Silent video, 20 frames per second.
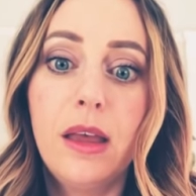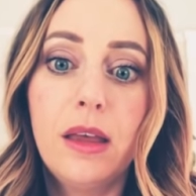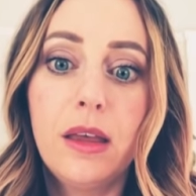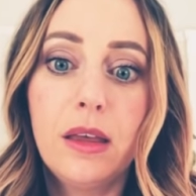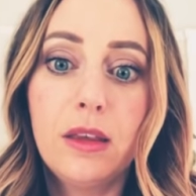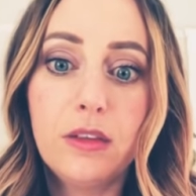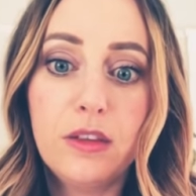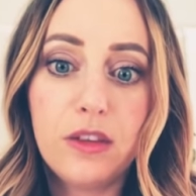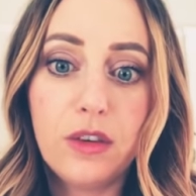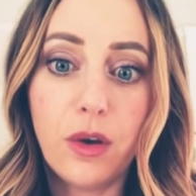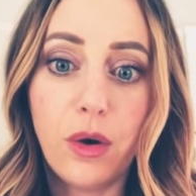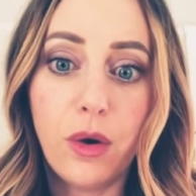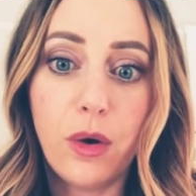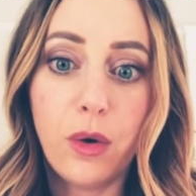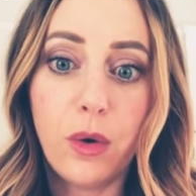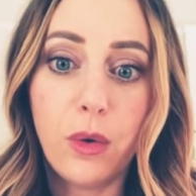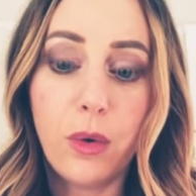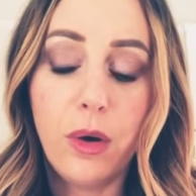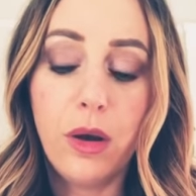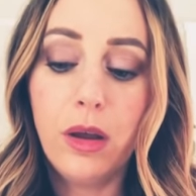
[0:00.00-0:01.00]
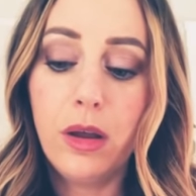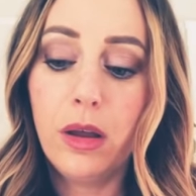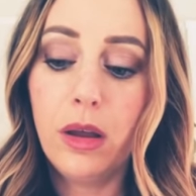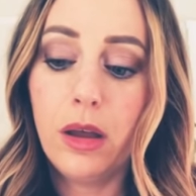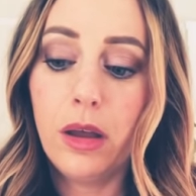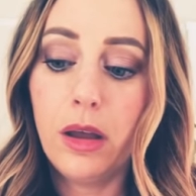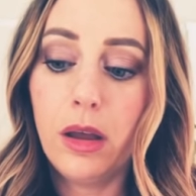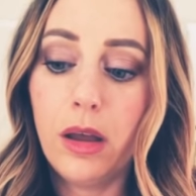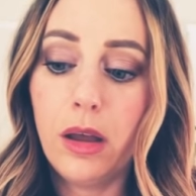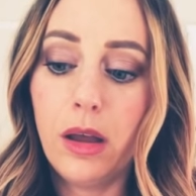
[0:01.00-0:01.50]
And so,
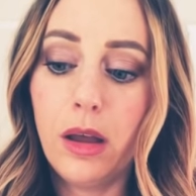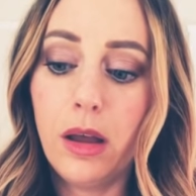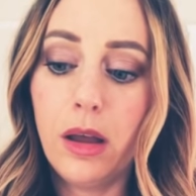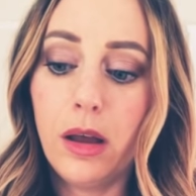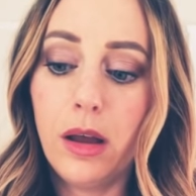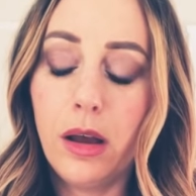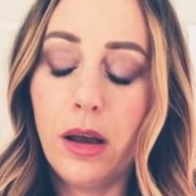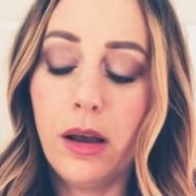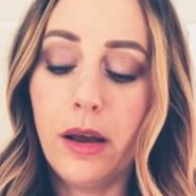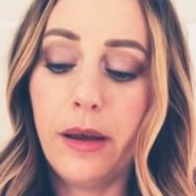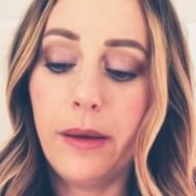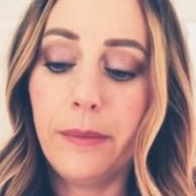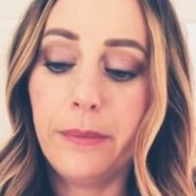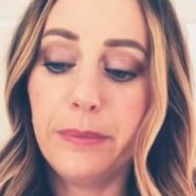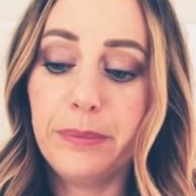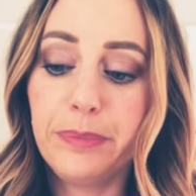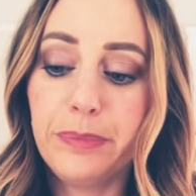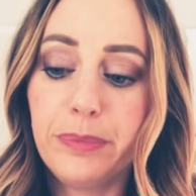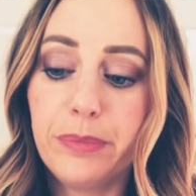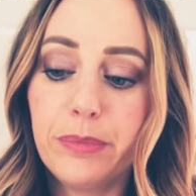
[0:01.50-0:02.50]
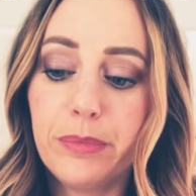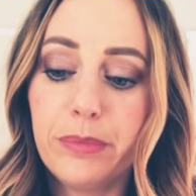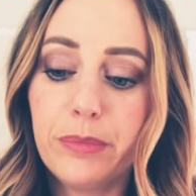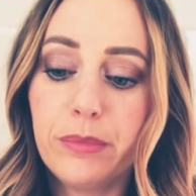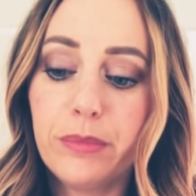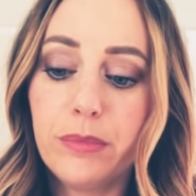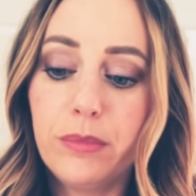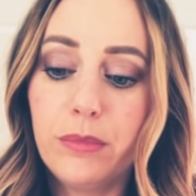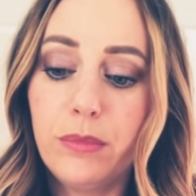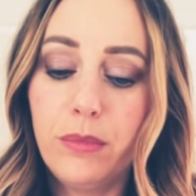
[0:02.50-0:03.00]
um,
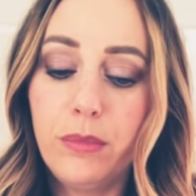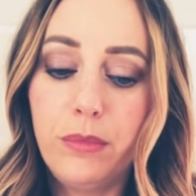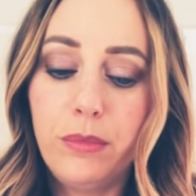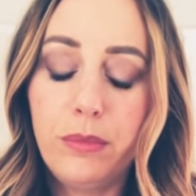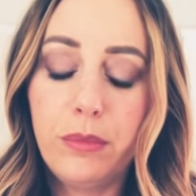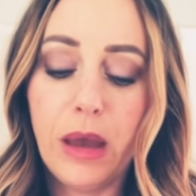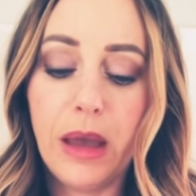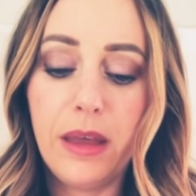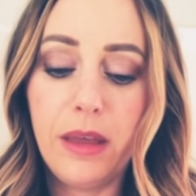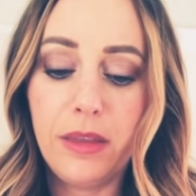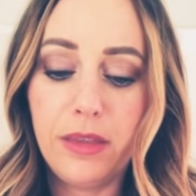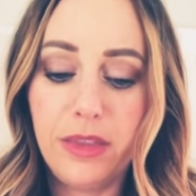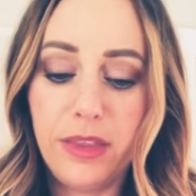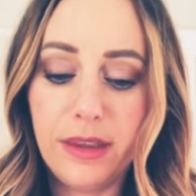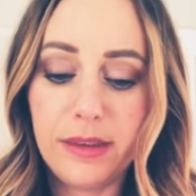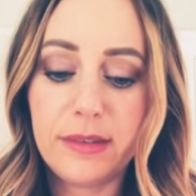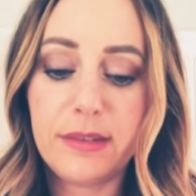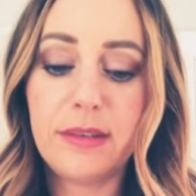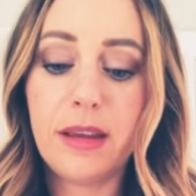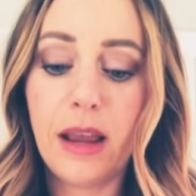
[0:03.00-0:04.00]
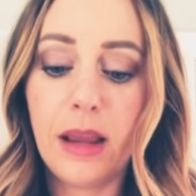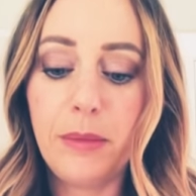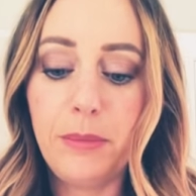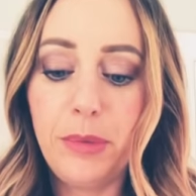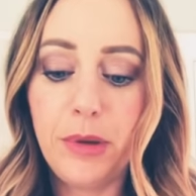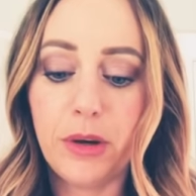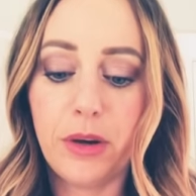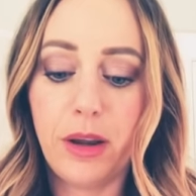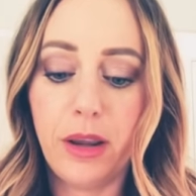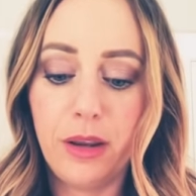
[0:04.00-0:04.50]
this time
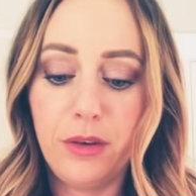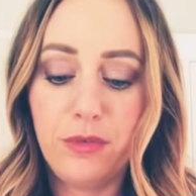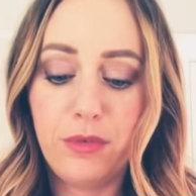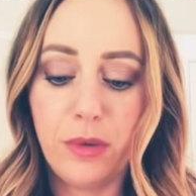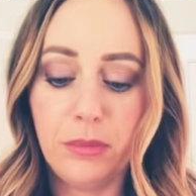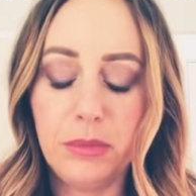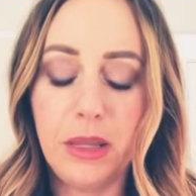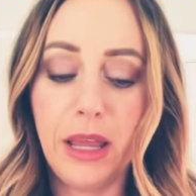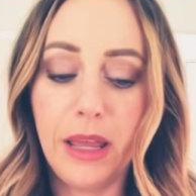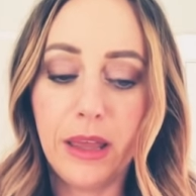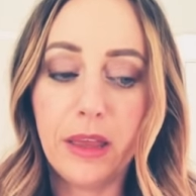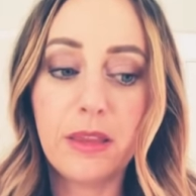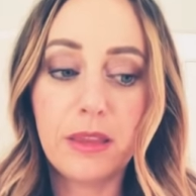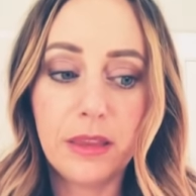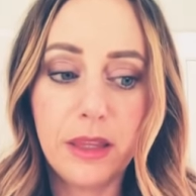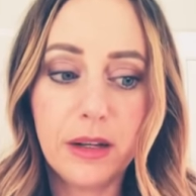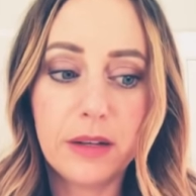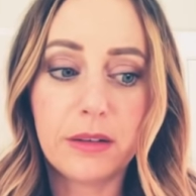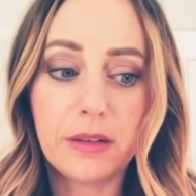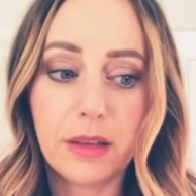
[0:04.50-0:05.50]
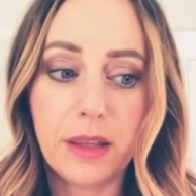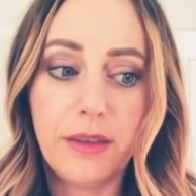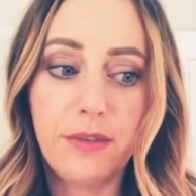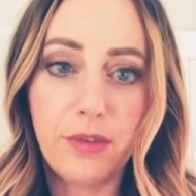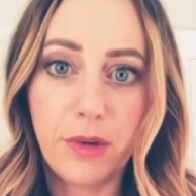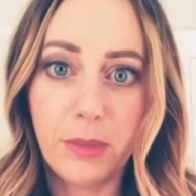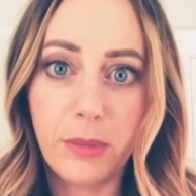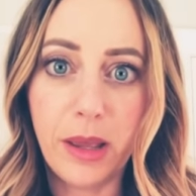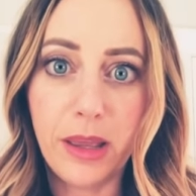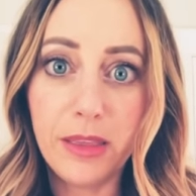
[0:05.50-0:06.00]
period from like literally
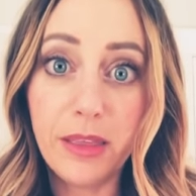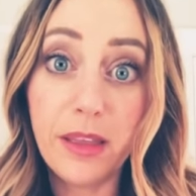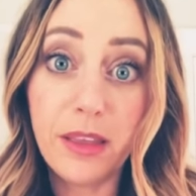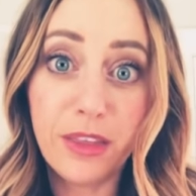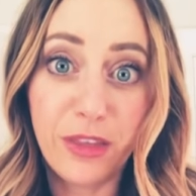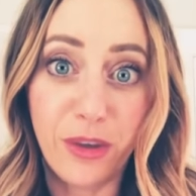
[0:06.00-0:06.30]
from I think